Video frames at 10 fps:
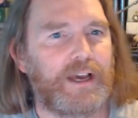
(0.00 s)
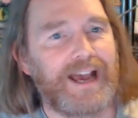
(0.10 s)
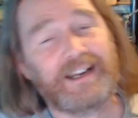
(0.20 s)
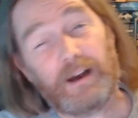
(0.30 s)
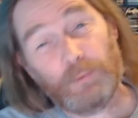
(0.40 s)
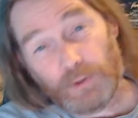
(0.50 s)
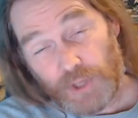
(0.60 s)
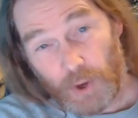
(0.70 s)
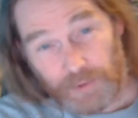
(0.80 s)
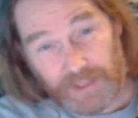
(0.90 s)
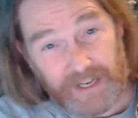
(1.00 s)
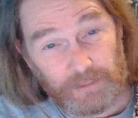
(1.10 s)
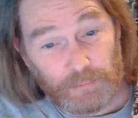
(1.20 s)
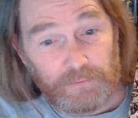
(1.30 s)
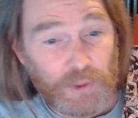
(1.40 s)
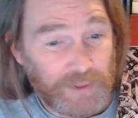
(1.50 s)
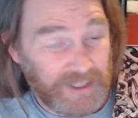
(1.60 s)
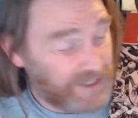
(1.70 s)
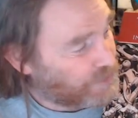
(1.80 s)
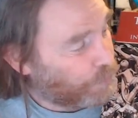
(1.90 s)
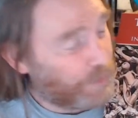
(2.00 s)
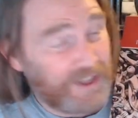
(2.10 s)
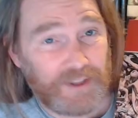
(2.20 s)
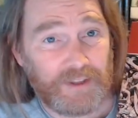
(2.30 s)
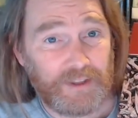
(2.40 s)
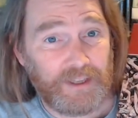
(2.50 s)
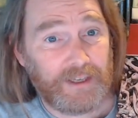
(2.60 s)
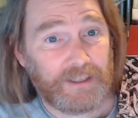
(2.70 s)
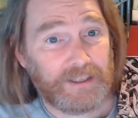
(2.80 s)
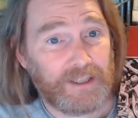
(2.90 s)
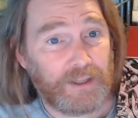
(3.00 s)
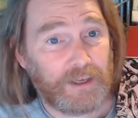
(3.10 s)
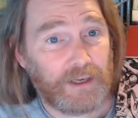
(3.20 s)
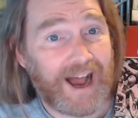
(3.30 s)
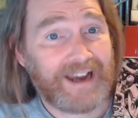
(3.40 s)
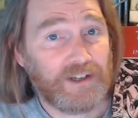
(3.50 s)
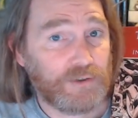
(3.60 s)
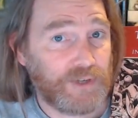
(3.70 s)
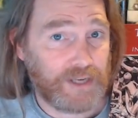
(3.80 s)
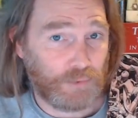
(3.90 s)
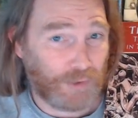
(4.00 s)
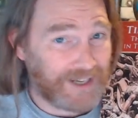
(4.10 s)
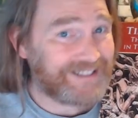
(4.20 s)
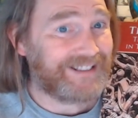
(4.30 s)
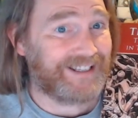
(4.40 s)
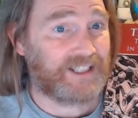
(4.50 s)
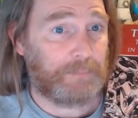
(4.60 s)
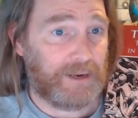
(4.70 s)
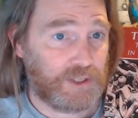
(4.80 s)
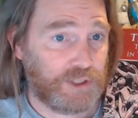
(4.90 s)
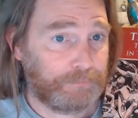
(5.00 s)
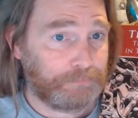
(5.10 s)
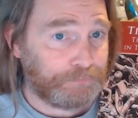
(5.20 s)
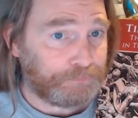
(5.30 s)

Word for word: Now I will note that I am reviewing this with the, uh, the Iron and Rust expansion